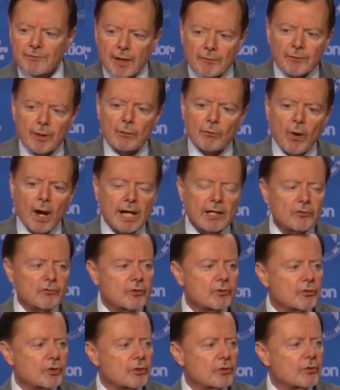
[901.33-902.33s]
every right to
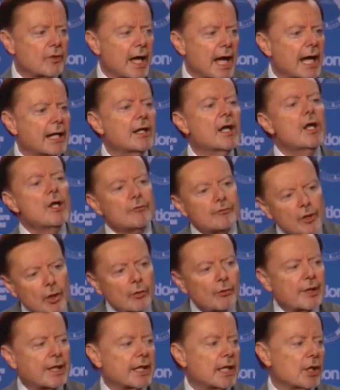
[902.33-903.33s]
do that.
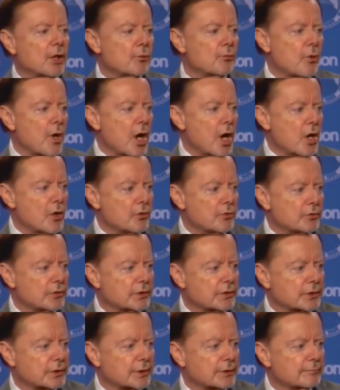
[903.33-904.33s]
They're
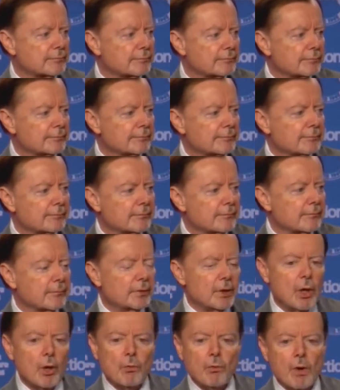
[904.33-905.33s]
heroes.
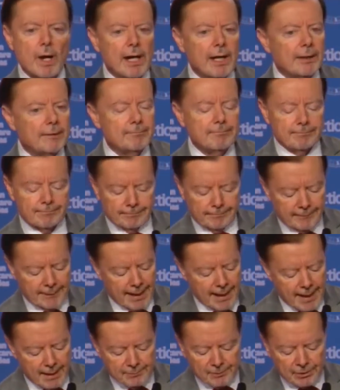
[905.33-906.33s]
No way.
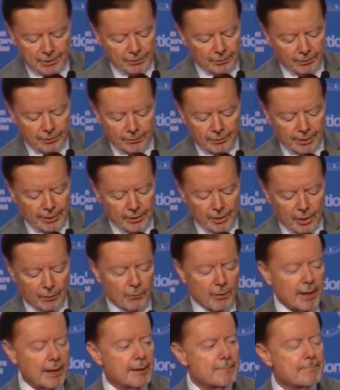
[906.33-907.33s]
Absolutely no
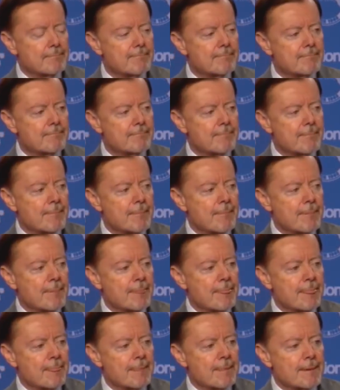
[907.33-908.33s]
way.
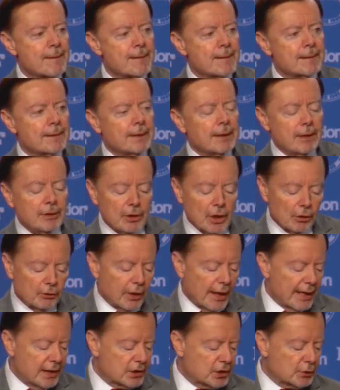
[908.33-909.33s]
You know,
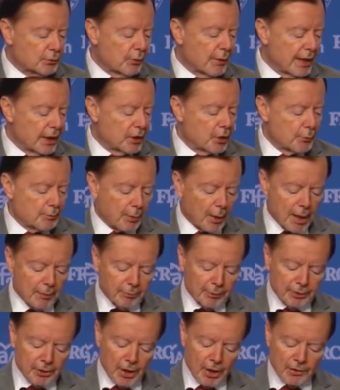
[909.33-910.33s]
last week, you
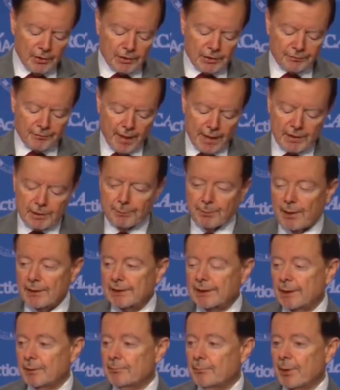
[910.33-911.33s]
probably noticed Vice
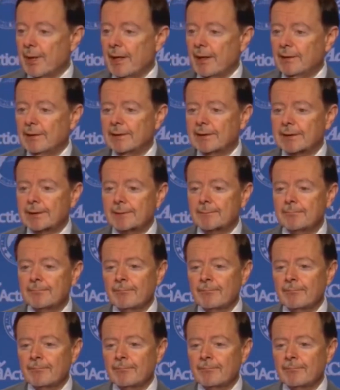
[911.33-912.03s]
President Pence